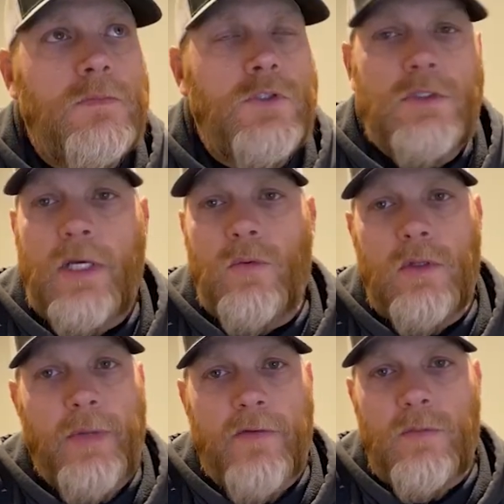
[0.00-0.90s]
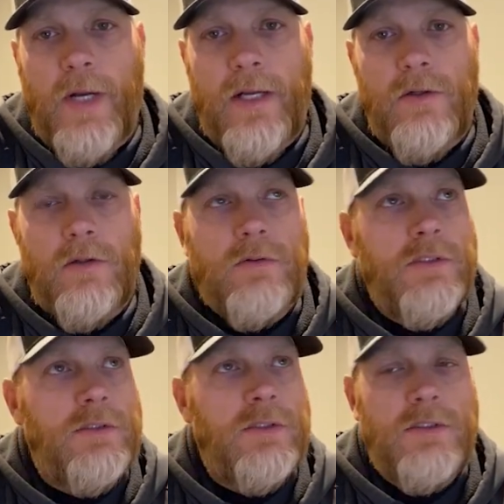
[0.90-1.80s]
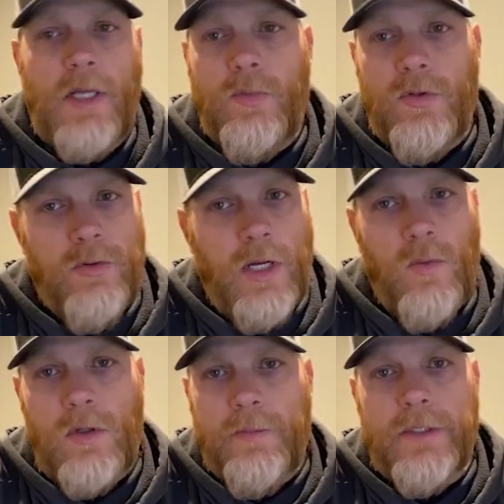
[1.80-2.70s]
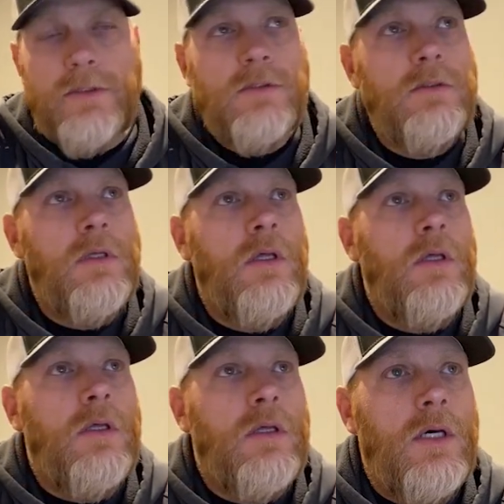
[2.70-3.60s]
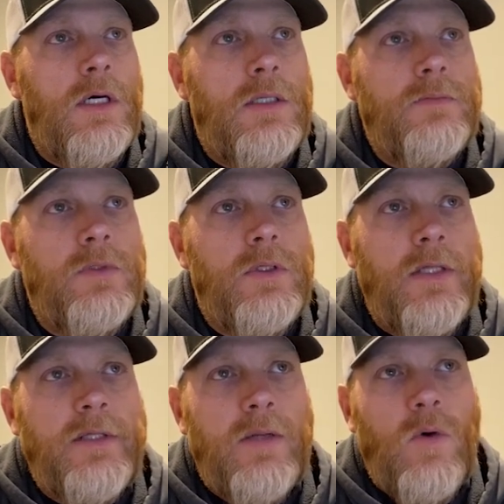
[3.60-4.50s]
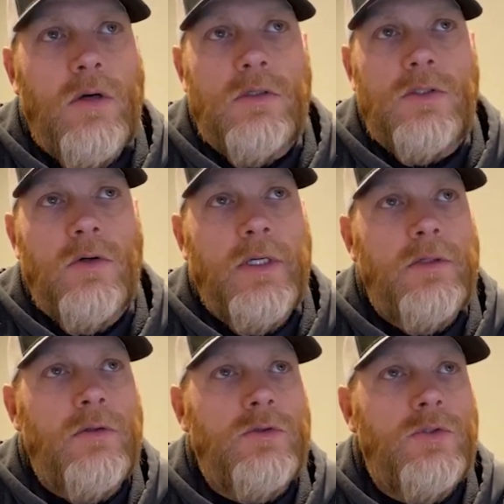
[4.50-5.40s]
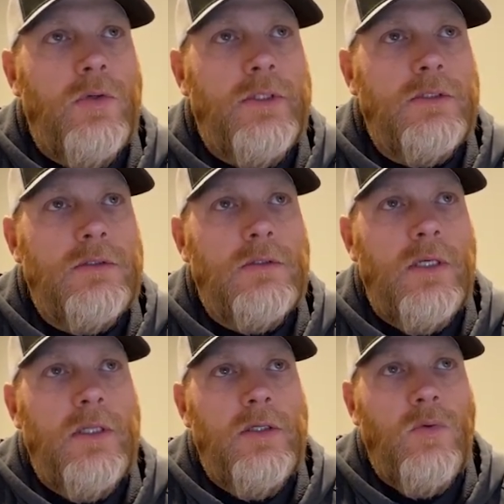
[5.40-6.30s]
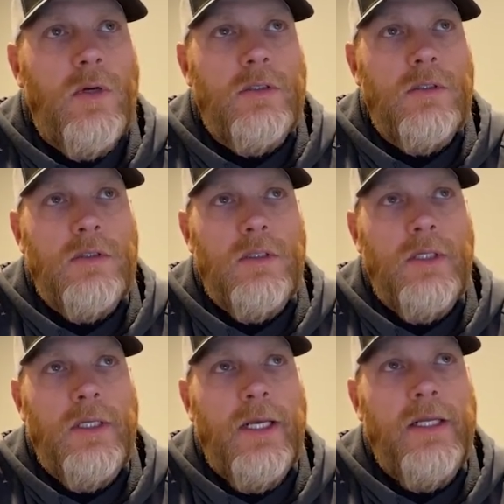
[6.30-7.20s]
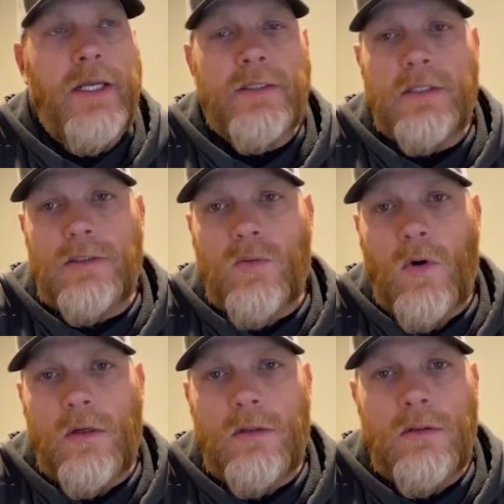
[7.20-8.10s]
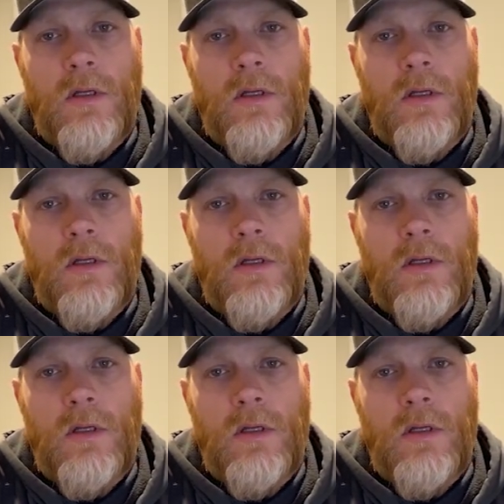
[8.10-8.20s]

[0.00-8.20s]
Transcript: Just like with a paver patio, this is a step you do not want to miss. You let that water soak into those joints, and then you want to get any excess water